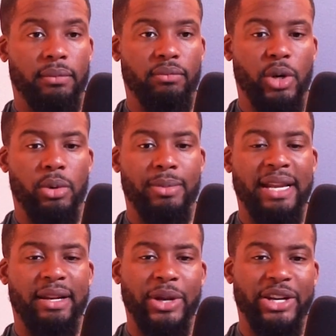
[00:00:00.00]
Bro, man,
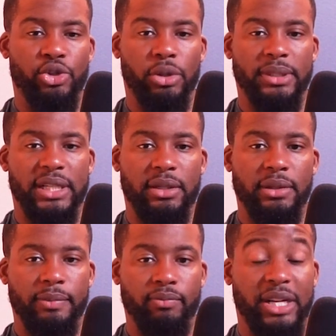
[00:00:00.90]
quit the job now.
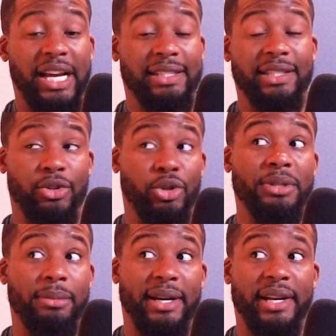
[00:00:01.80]
But like I said, the job's
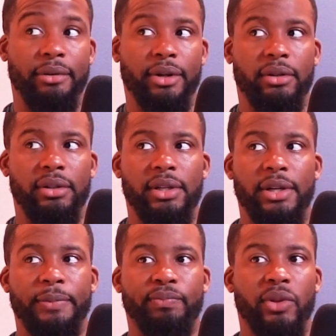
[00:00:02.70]
in my area.
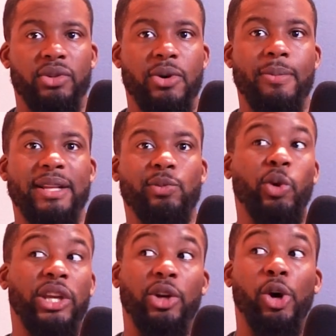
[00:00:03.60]
Mm. So man's
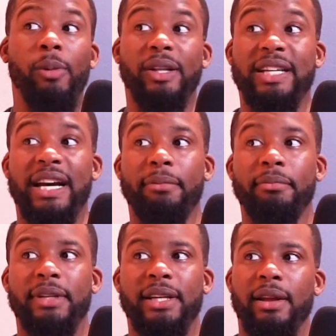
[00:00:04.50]
walking home one time,
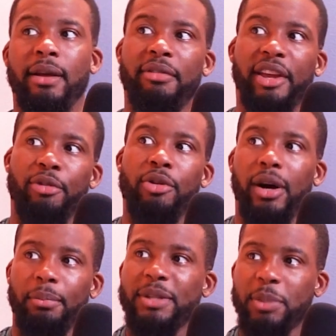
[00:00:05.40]
thinking, "Rob,
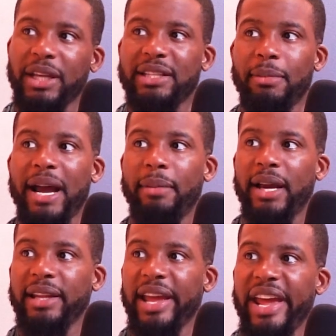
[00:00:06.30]
I've been speaking to my
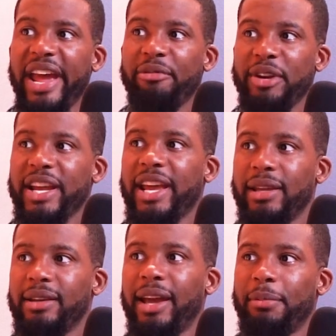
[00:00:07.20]
man every day,
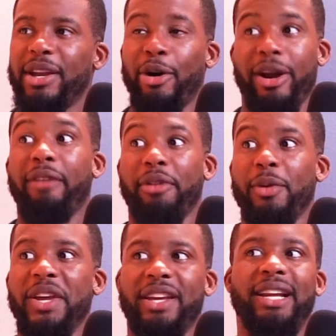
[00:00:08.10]
you get me? Or every
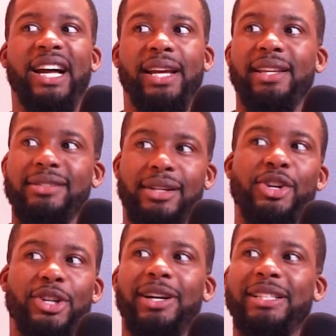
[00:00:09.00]
week, like, he's gonna
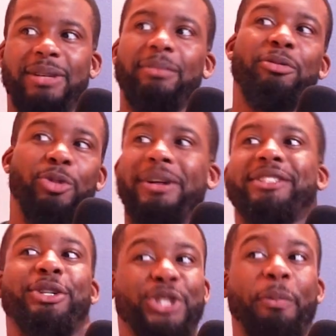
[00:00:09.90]
notice, man. Man thought man's
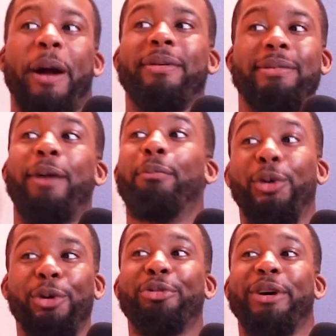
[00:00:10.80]
gonna chop it up about
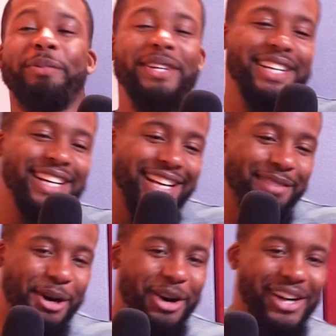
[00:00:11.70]
ball, fam. Bro,